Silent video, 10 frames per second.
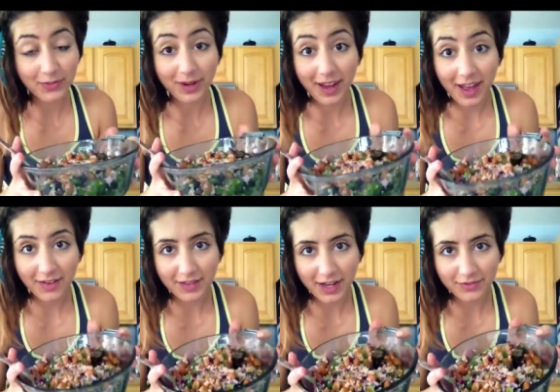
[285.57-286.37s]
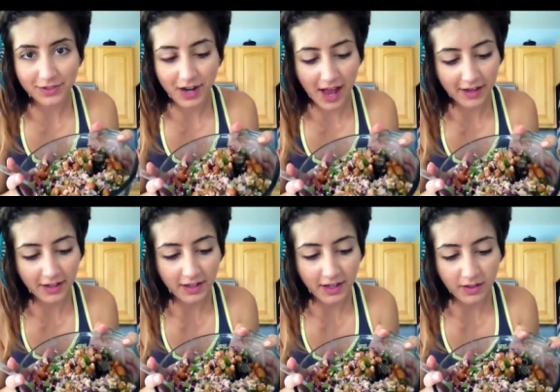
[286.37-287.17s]
what I have after
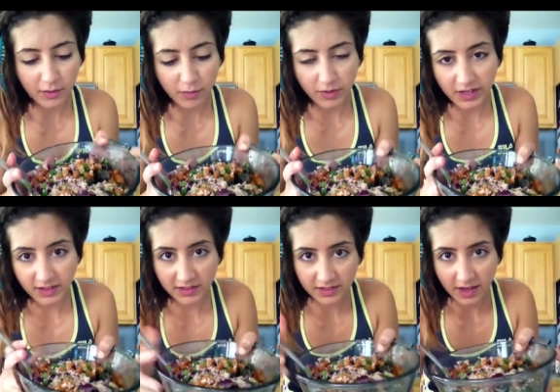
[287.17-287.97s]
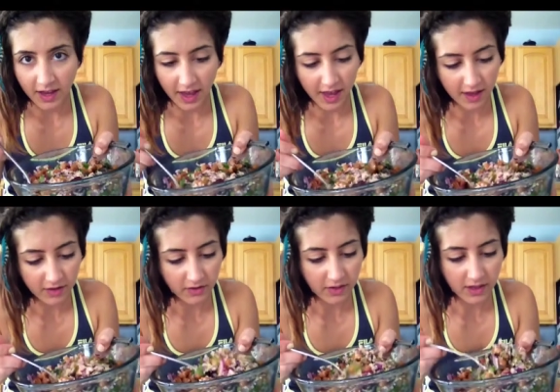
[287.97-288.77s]
adding in the beans
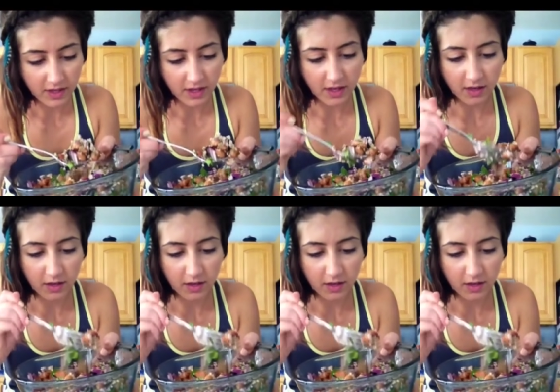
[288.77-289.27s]
and the